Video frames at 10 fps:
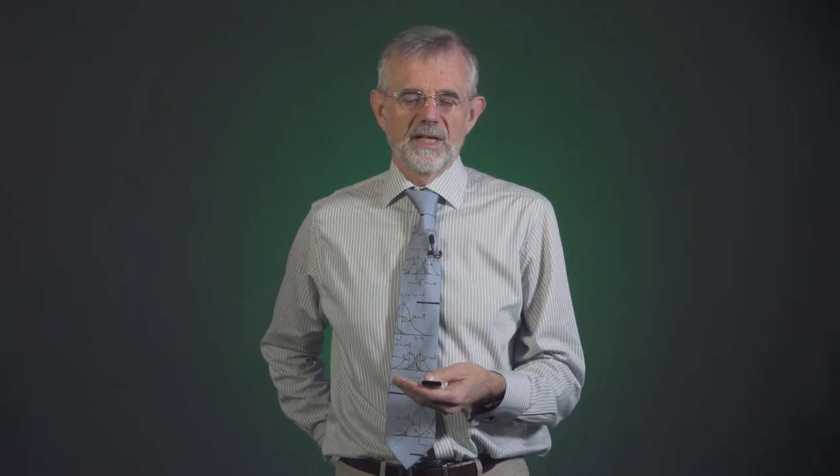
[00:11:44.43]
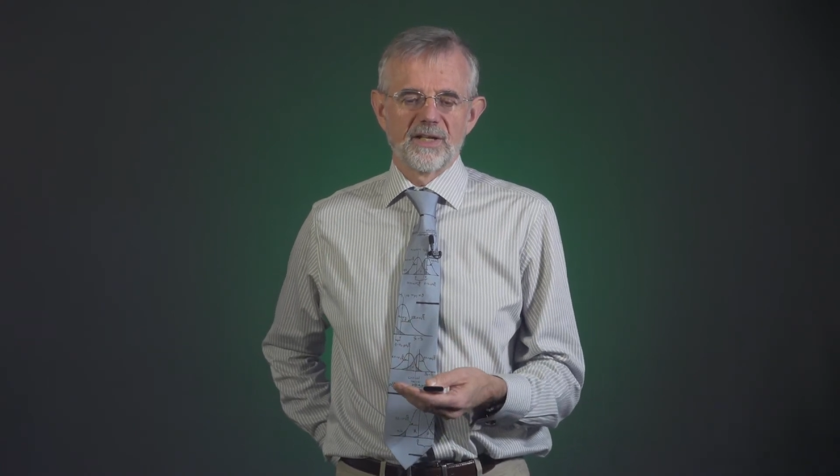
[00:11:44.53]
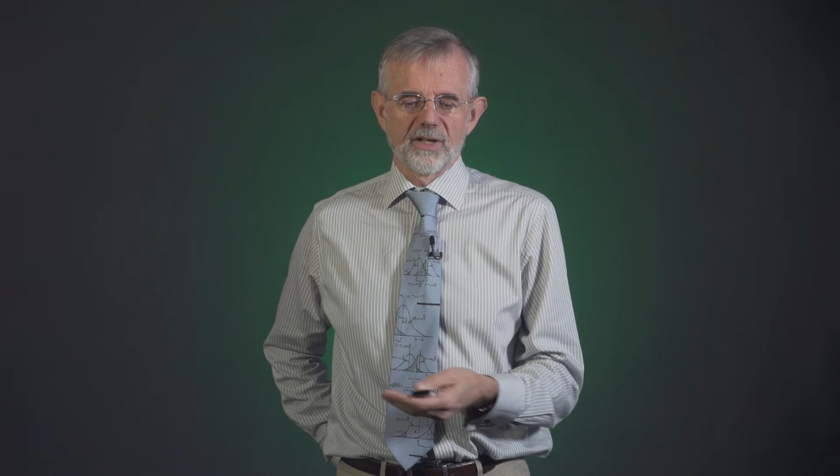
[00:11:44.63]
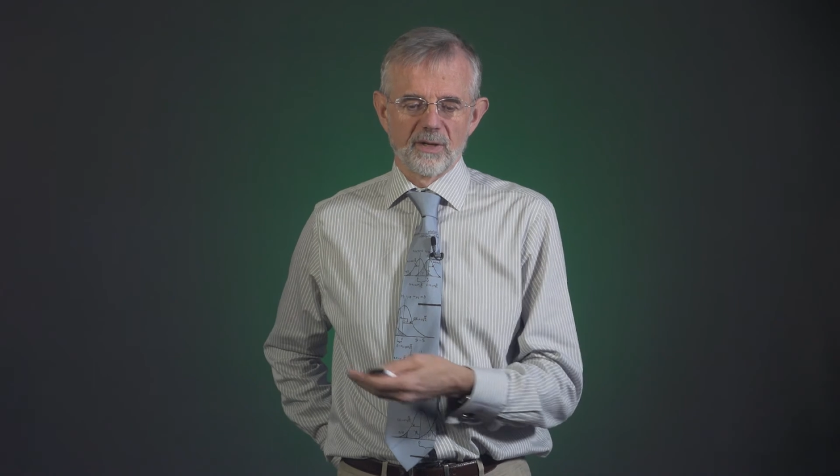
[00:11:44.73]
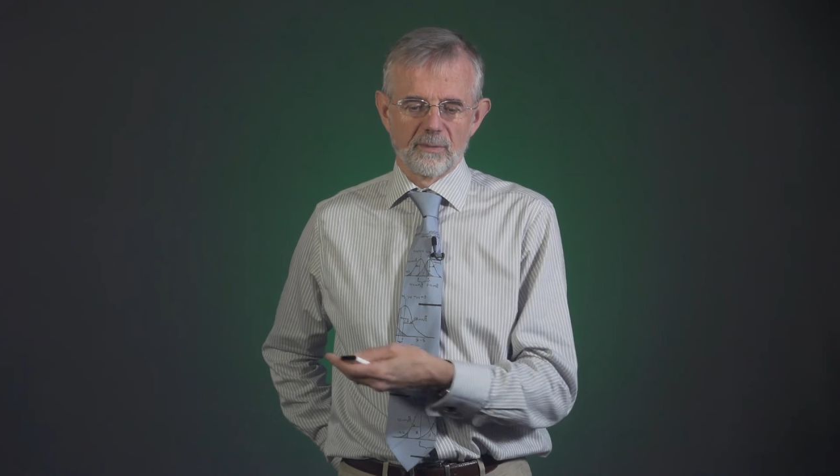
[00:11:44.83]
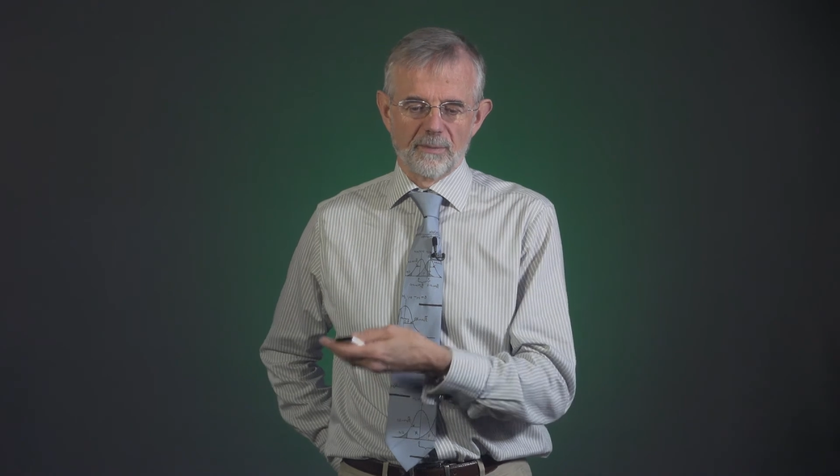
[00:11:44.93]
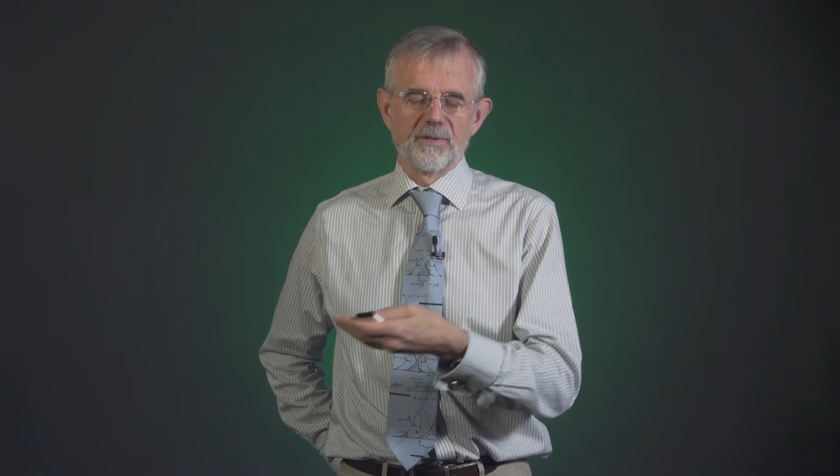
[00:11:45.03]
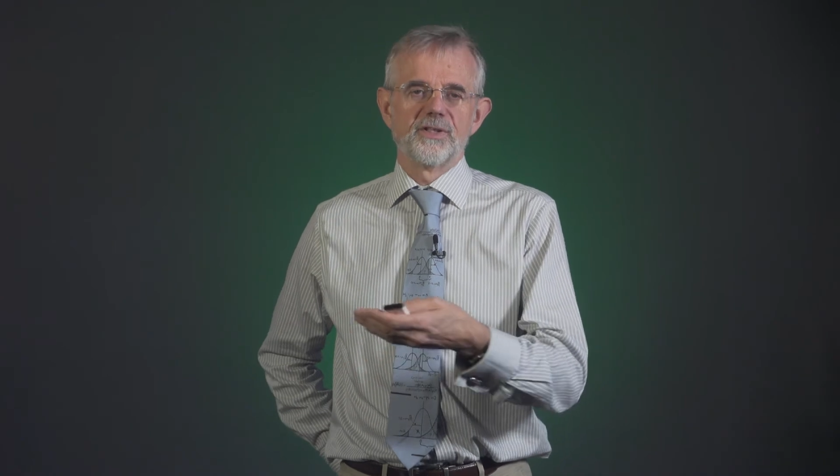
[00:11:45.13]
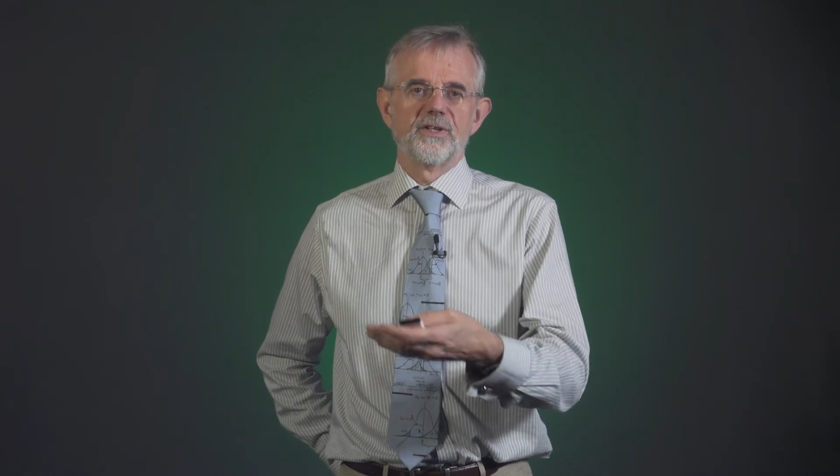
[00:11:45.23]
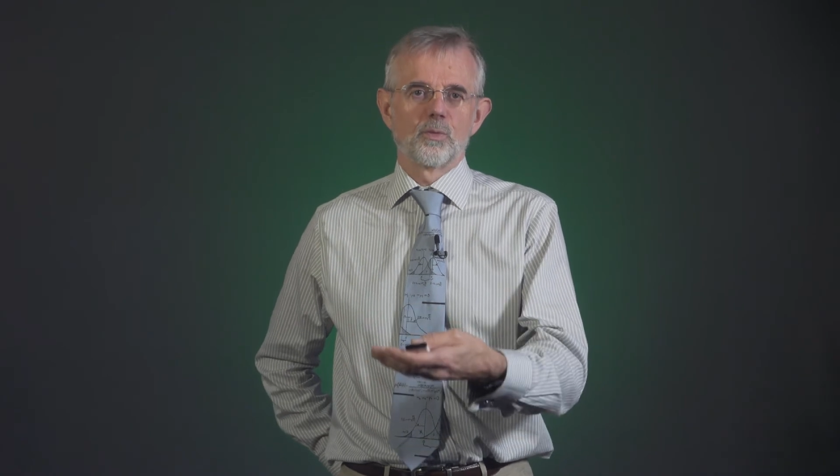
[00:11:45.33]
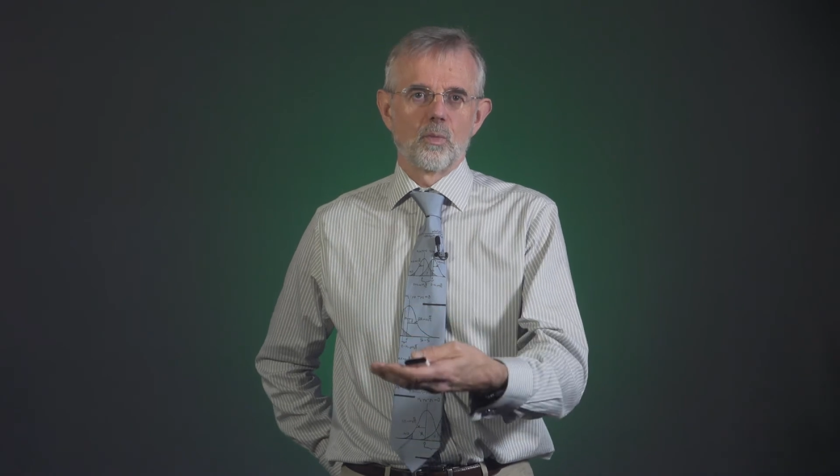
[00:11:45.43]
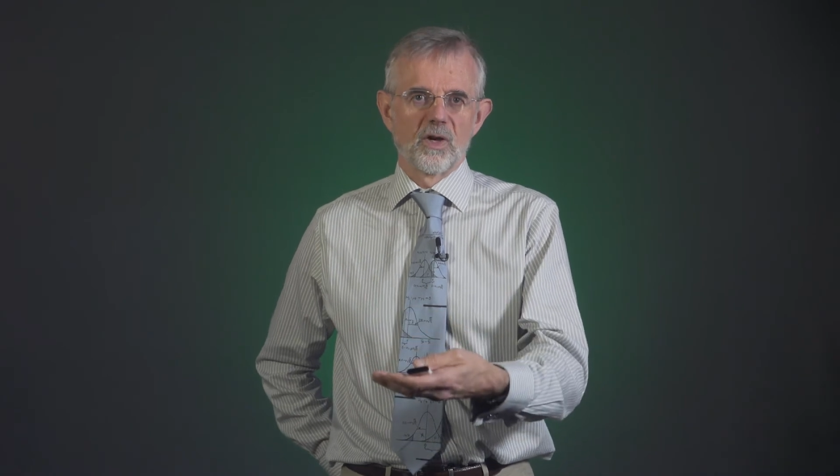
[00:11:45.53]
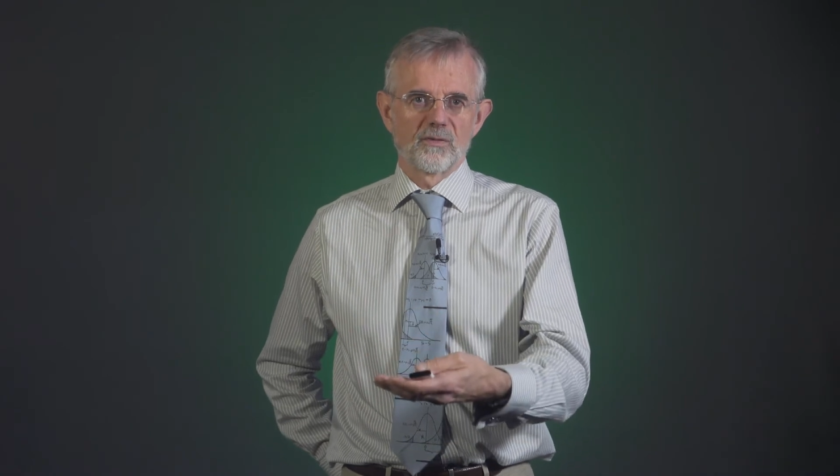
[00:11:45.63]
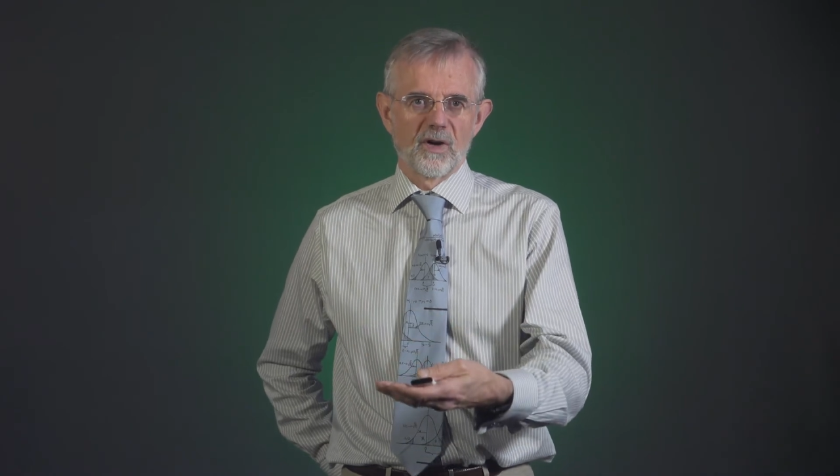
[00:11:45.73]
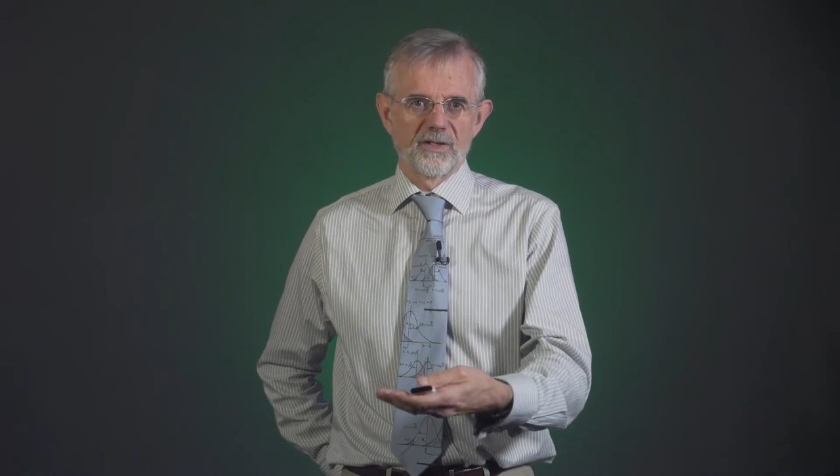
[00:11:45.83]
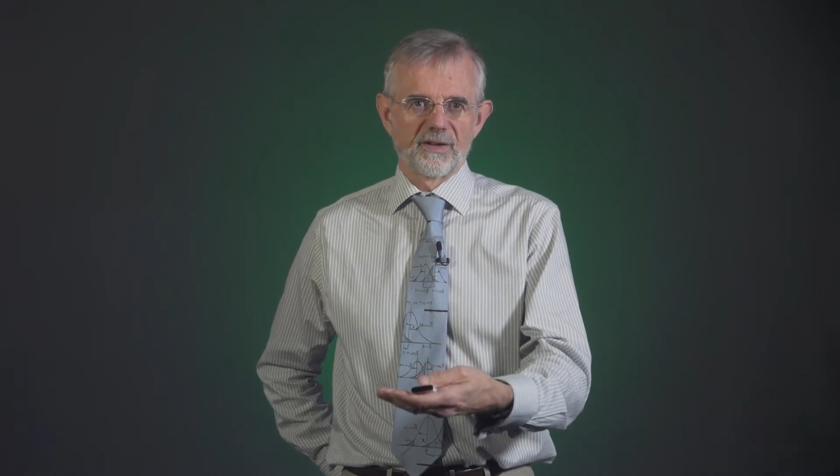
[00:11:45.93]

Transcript: and say, this is as far as